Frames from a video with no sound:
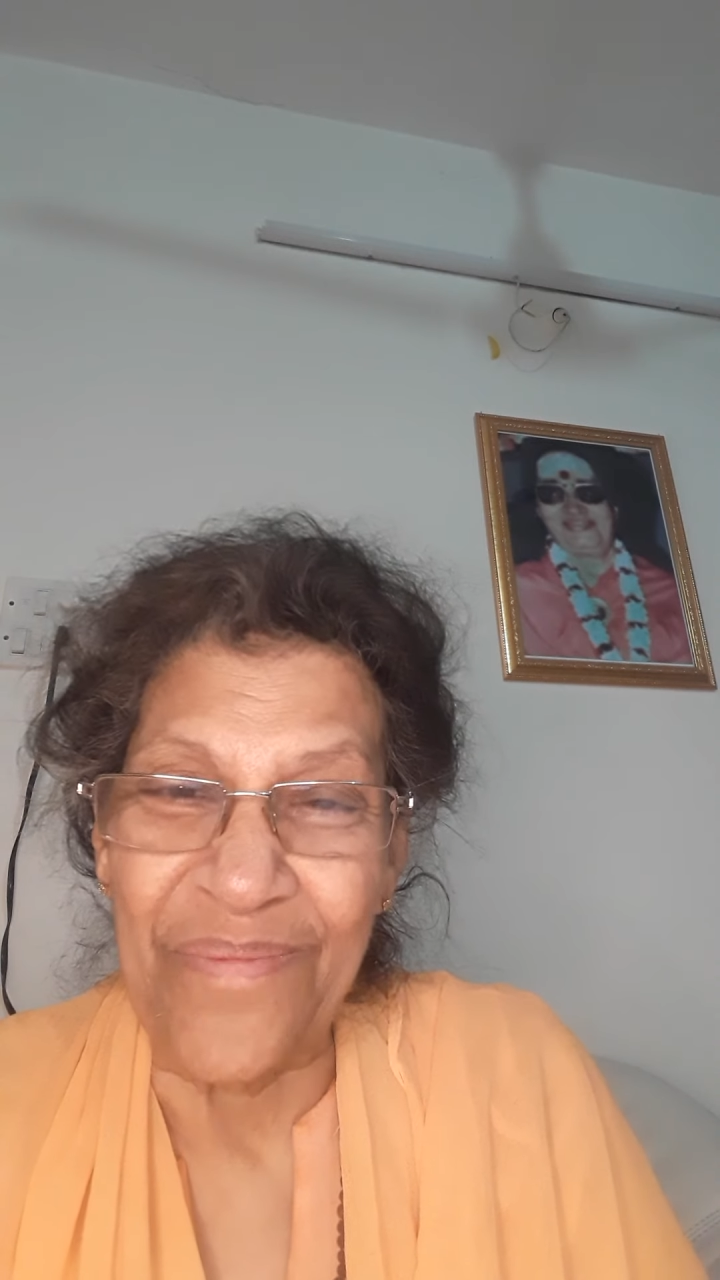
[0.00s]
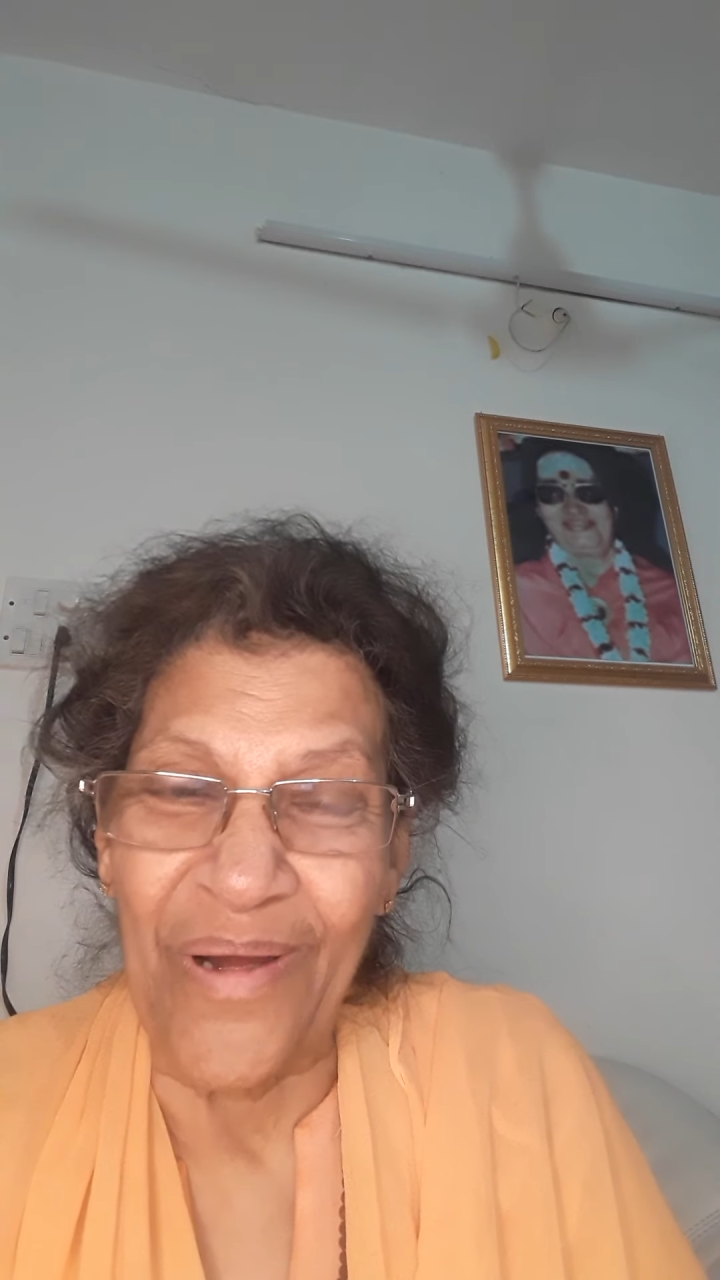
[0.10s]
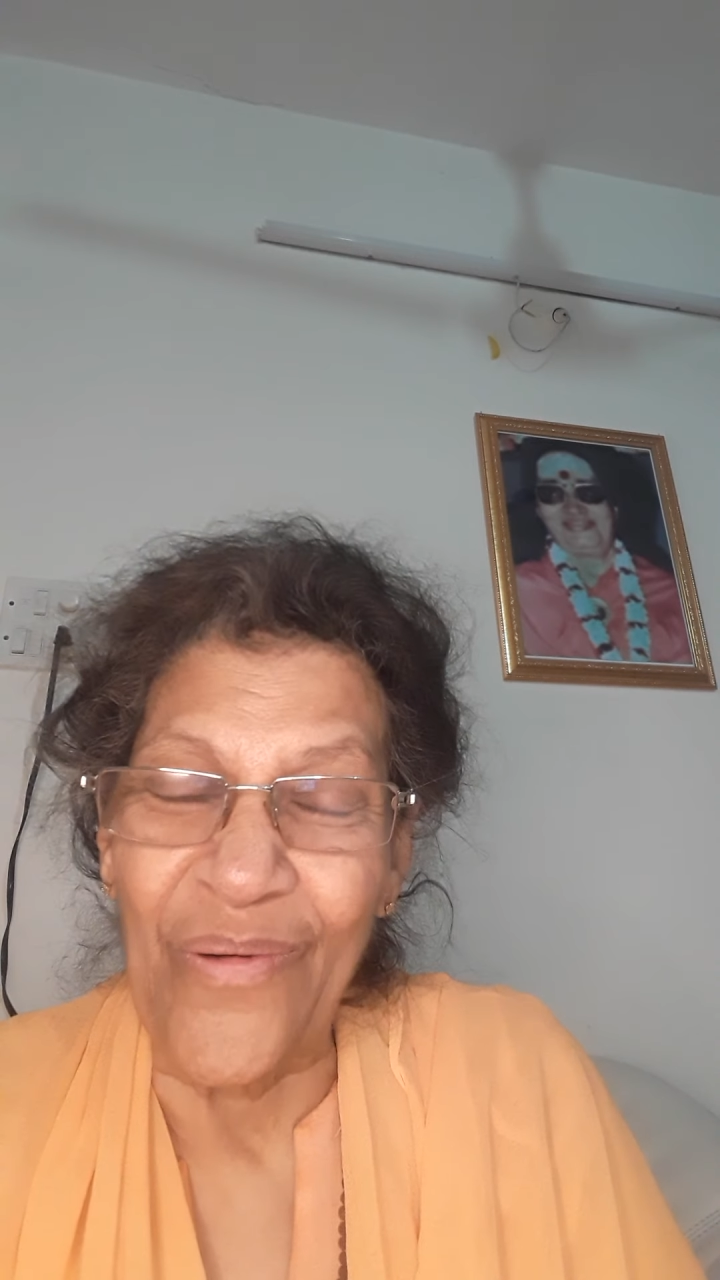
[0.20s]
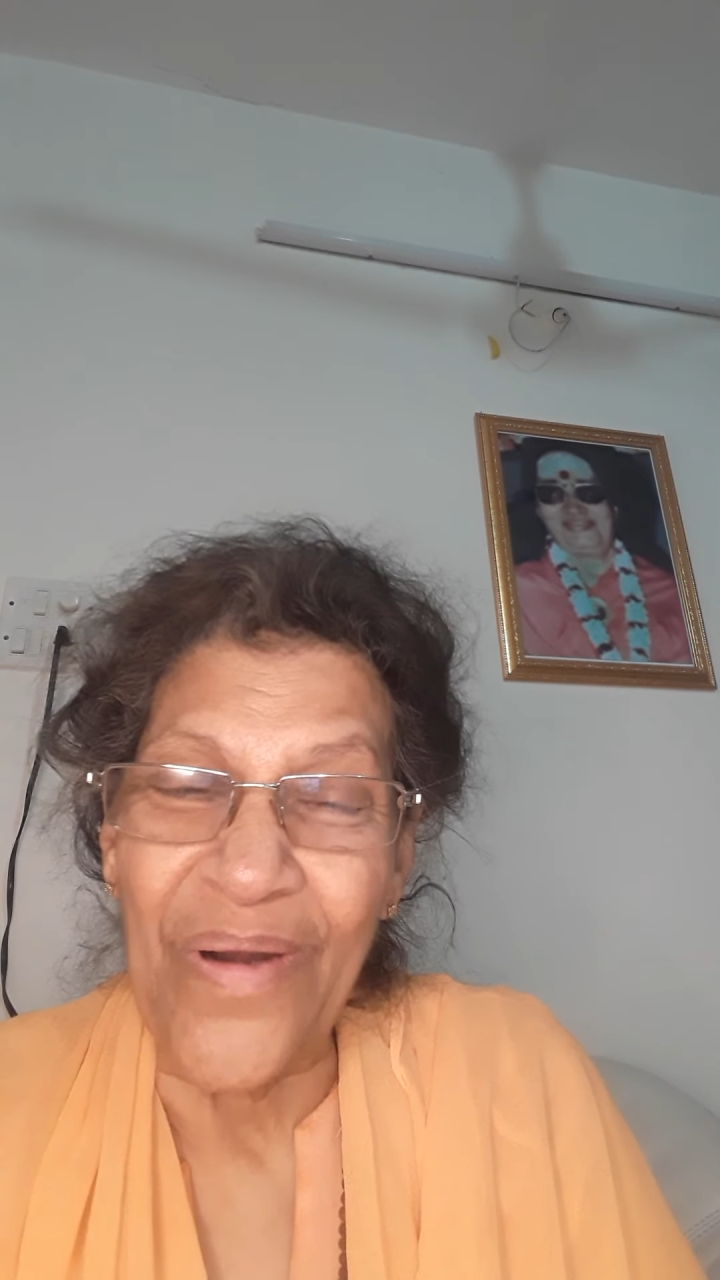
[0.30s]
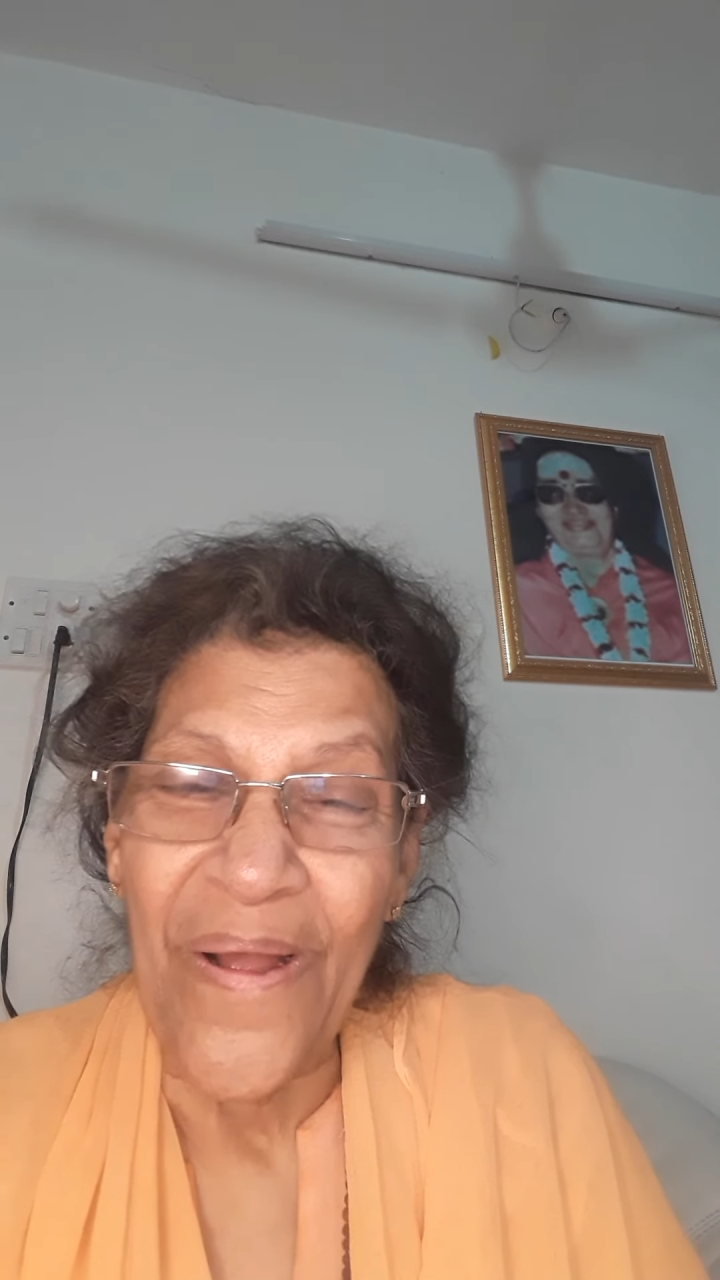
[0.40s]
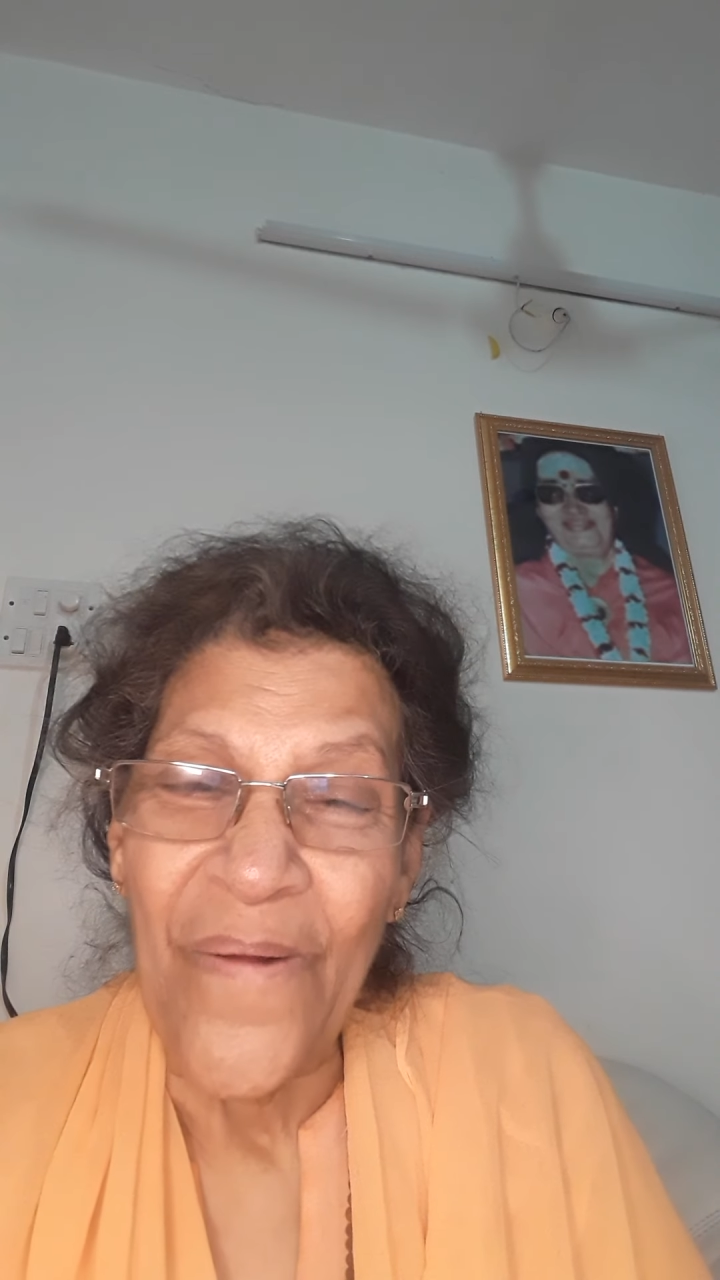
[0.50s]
about.